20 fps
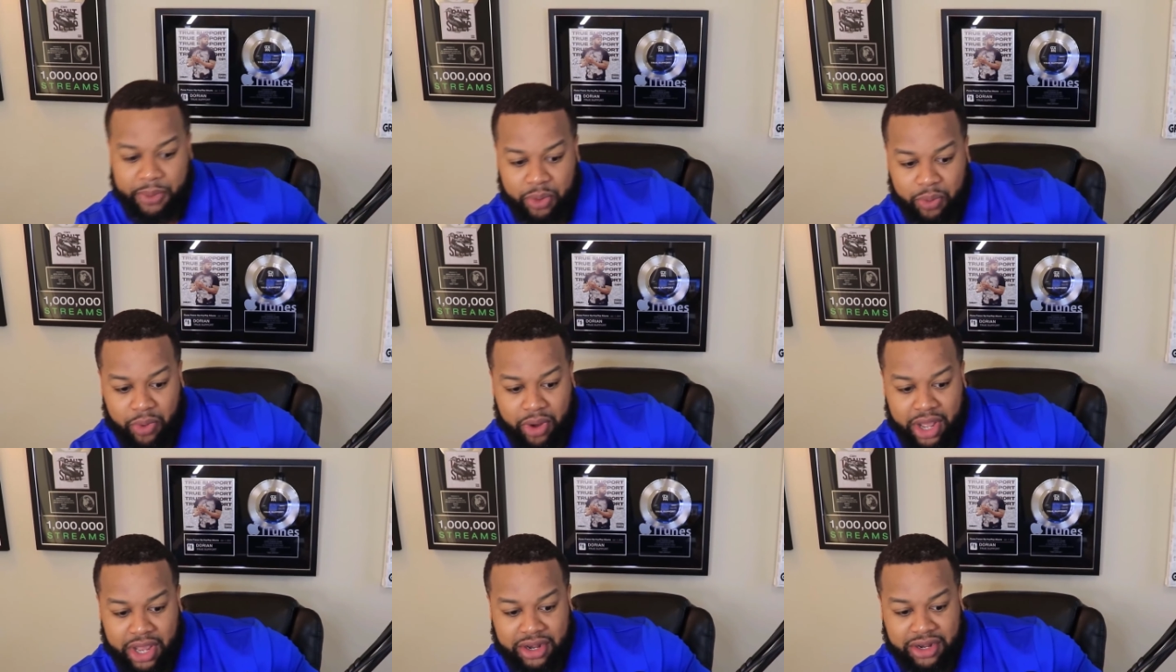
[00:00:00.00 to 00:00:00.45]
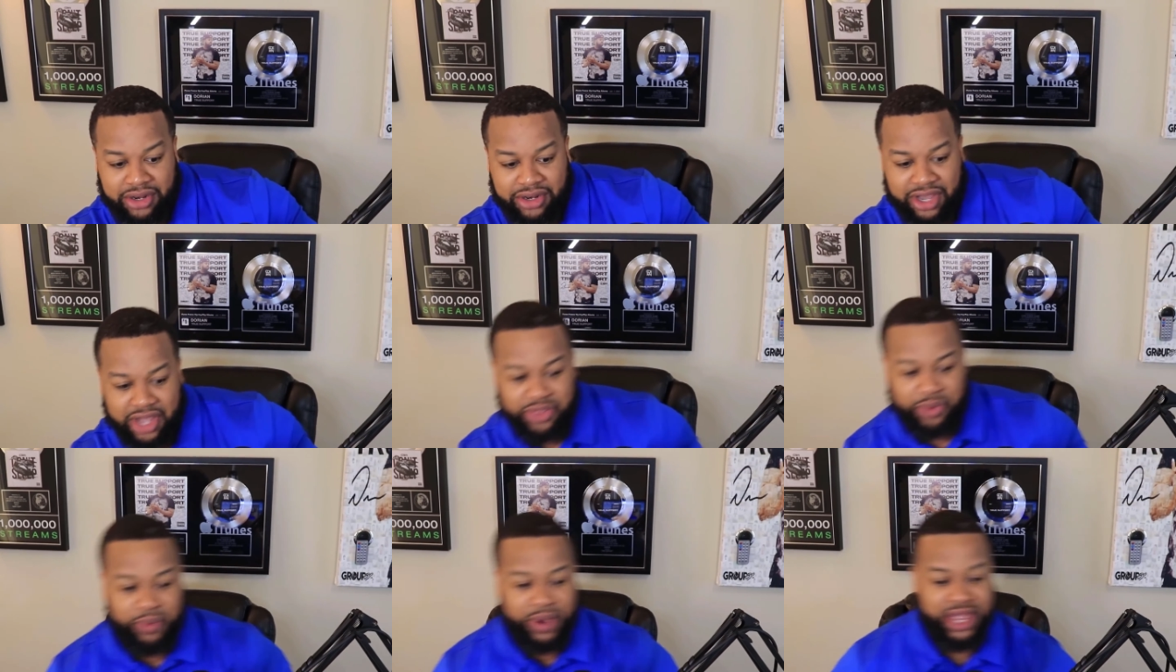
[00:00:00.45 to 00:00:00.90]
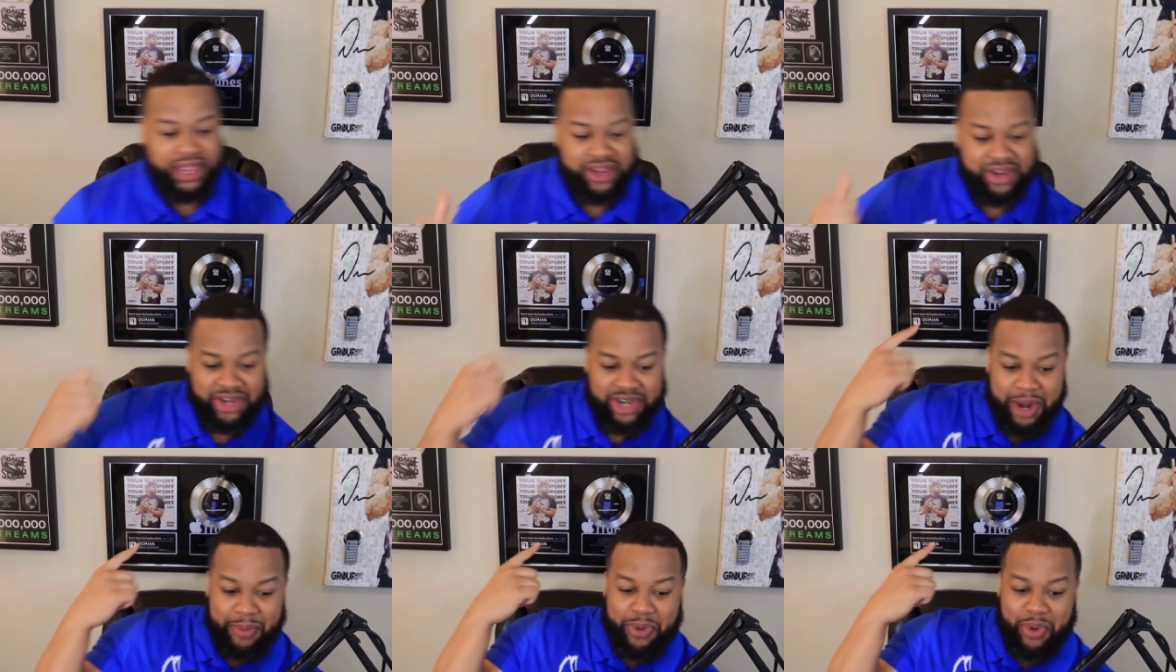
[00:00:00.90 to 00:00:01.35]
number one, other way,
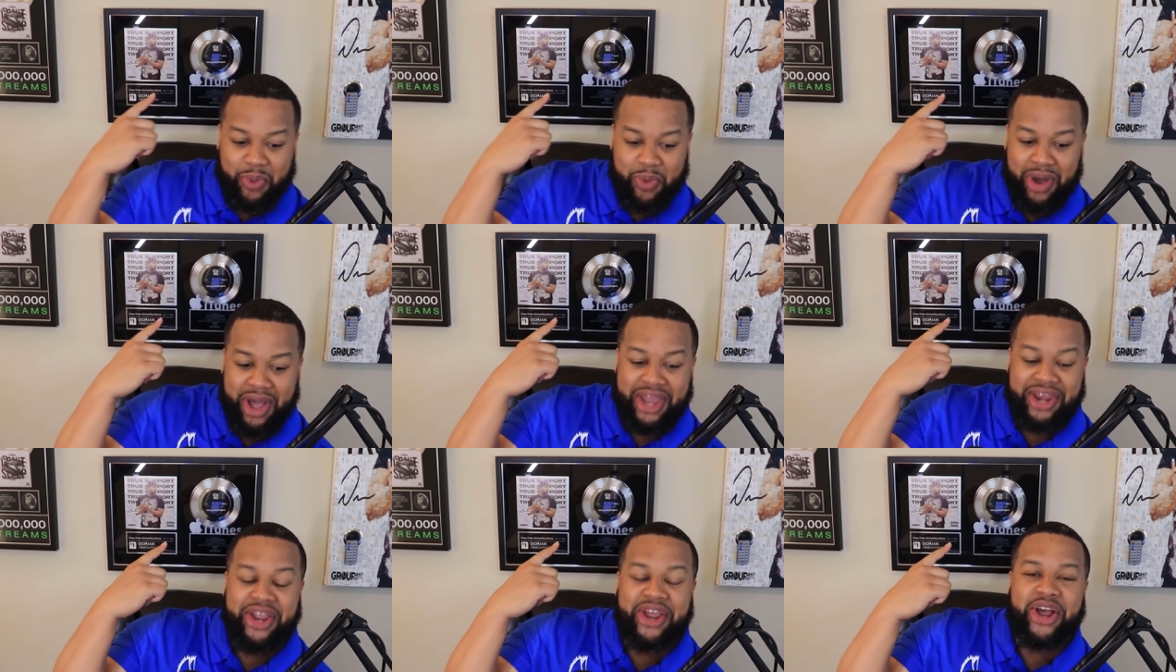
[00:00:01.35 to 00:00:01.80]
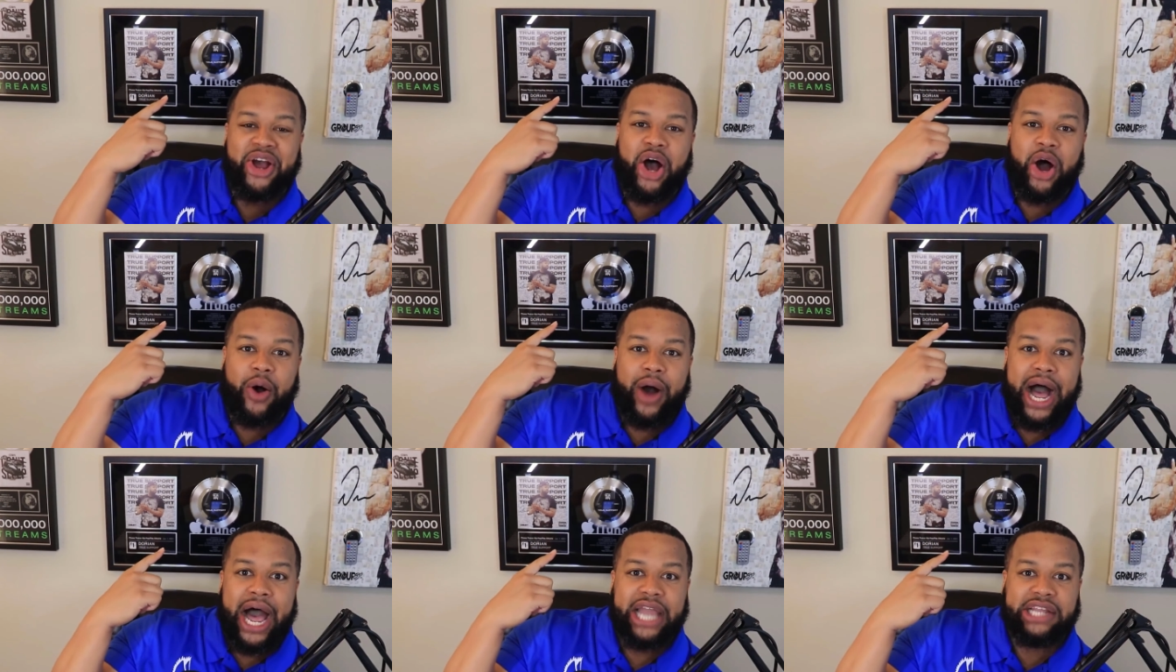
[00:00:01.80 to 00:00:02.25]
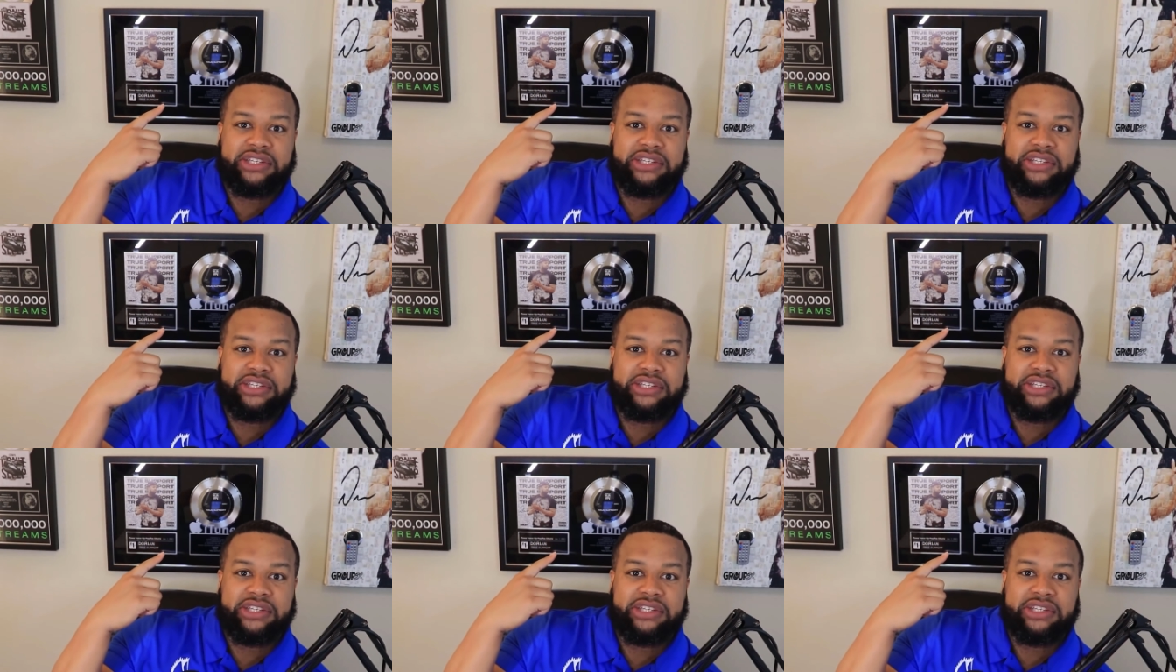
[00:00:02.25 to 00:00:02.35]
number one on